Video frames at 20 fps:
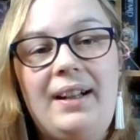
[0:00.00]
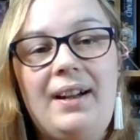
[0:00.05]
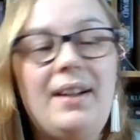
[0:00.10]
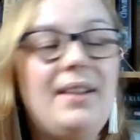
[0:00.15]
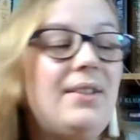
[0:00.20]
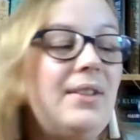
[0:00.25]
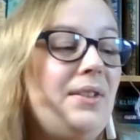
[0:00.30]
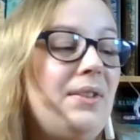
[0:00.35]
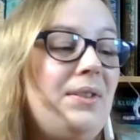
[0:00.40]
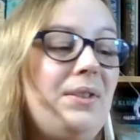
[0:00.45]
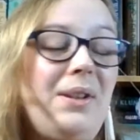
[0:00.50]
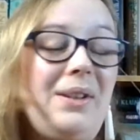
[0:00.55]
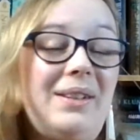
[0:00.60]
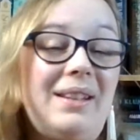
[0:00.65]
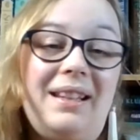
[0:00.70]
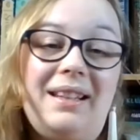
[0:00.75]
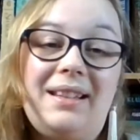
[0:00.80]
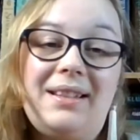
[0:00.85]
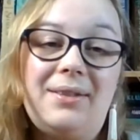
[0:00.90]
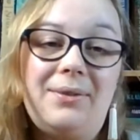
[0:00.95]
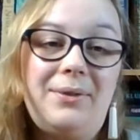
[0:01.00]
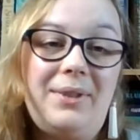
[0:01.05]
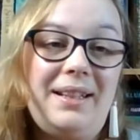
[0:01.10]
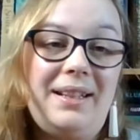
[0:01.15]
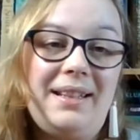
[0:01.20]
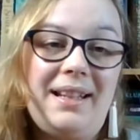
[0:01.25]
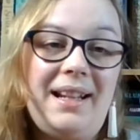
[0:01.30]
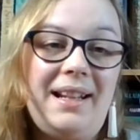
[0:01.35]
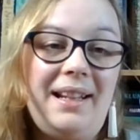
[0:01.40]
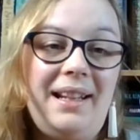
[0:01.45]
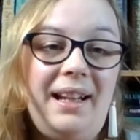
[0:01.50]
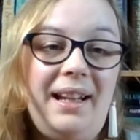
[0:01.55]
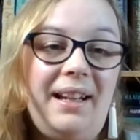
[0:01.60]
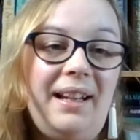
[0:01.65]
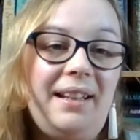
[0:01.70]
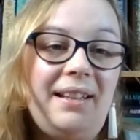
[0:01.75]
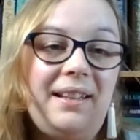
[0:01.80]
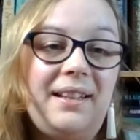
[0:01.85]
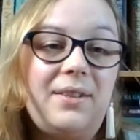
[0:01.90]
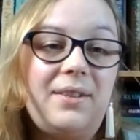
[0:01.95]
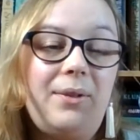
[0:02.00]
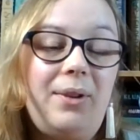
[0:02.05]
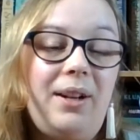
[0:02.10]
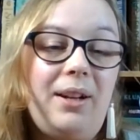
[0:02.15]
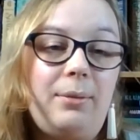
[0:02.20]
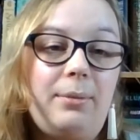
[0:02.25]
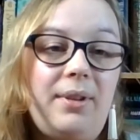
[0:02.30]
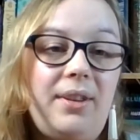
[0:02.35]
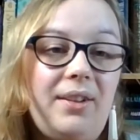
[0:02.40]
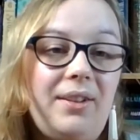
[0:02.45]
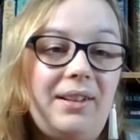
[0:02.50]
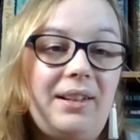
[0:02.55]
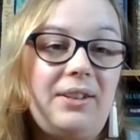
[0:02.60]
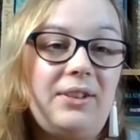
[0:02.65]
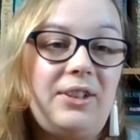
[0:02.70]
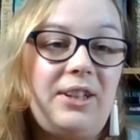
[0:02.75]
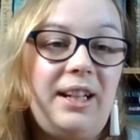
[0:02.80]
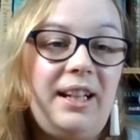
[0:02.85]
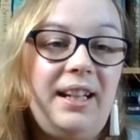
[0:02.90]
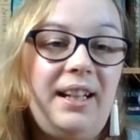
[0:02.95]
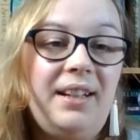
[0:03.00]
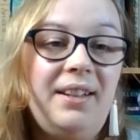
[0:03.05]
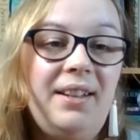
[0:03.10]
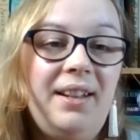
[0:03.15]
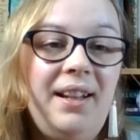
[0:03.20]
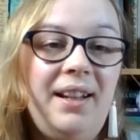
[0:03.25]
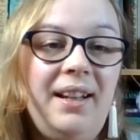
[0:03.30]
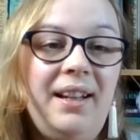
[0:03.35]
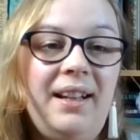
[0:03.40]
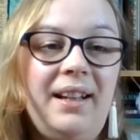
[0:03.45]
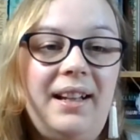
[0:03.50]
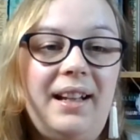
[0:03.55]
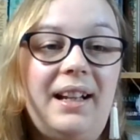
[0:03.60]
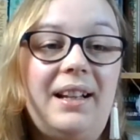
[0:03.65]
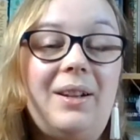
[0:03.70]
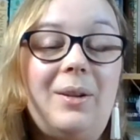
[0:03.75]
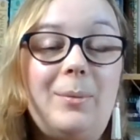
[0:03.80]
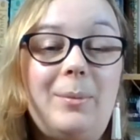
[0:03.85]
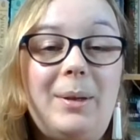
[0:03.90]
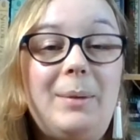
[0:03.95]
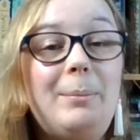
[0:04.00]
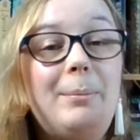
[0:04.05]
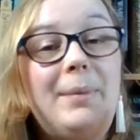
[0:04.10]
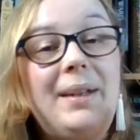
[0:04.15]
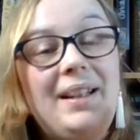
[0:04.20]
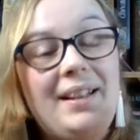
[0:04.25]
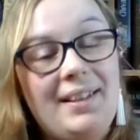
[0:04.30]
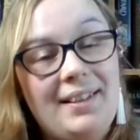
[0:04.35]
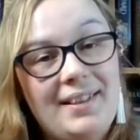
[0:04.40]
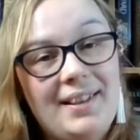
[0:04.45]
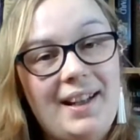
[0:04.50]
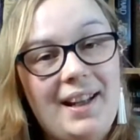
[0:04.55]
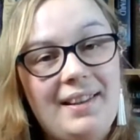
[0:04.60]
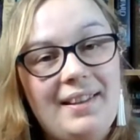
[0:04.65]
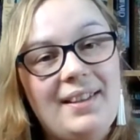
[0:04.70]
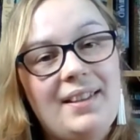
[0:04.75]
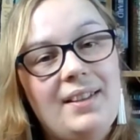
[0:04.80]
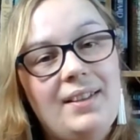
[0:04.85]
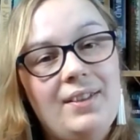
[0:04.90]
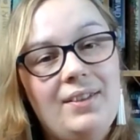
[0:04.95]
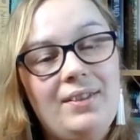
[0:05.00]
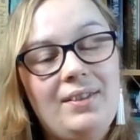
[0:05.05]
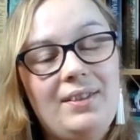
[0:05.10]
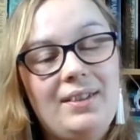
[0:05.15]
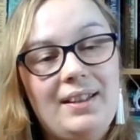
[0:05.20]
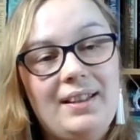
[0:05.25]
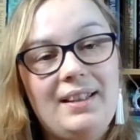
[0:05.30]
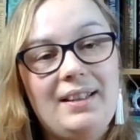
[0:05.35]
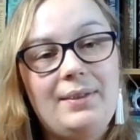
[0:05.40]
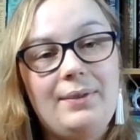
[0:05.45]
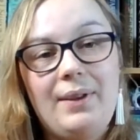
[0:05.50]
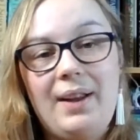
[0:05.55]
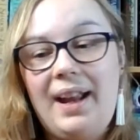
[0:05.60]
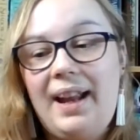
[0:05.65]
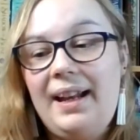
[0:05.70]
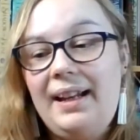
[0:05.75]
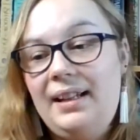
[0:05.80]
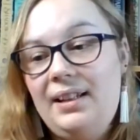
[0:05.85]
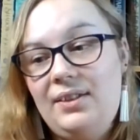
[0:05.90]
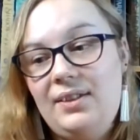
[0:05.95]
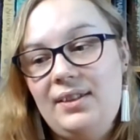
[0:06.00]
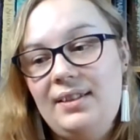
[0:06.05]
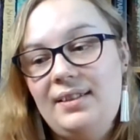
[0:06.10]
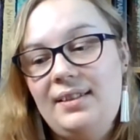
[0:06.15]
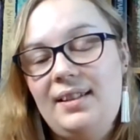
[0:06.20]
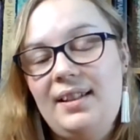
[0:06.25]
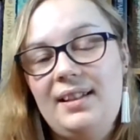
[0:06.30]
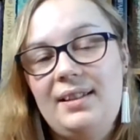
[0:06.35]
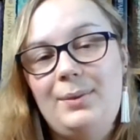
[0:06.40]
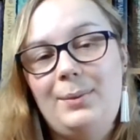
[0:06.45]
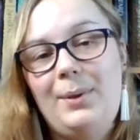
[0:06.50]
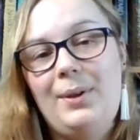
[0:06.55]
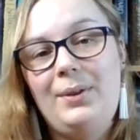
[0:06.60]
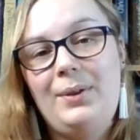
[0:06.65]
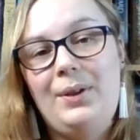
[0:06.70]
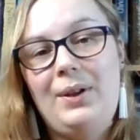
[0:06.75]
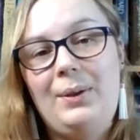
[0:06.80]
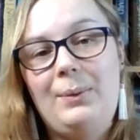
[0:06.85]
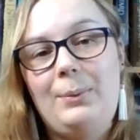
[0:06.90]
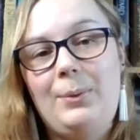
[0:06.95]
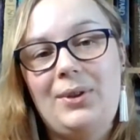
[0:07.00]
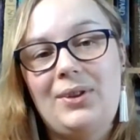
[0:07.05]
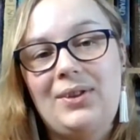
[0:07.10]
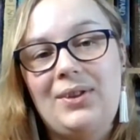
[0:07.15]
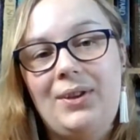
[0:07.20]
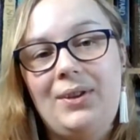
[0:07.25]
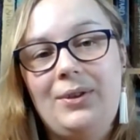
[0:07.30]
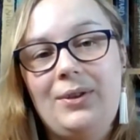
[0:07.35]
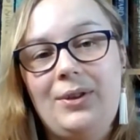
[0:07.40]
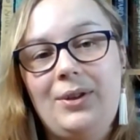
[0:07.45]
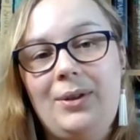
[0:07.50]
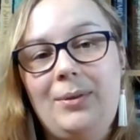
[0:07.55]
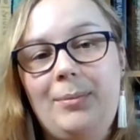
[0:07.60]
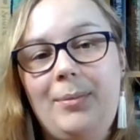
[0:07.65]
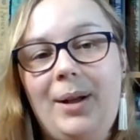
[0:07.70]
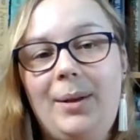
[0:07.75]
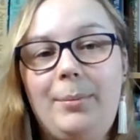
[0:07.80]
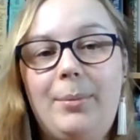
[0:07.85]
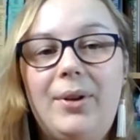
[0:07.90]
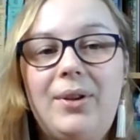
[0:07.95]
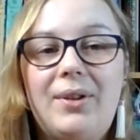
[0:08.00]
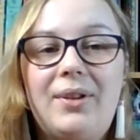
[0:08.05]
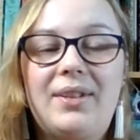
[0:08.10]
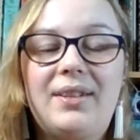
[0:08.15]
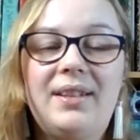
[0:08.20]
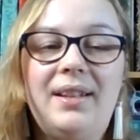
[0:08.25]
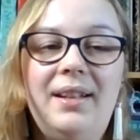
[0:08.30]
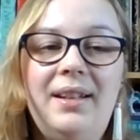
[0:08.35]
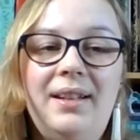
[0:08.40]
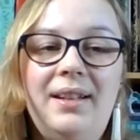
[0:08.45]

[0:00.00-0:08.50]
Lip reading: I just know that it's a retelling and it's Greek mythology. And I've been meaning to get to this for ages. This one was on my books.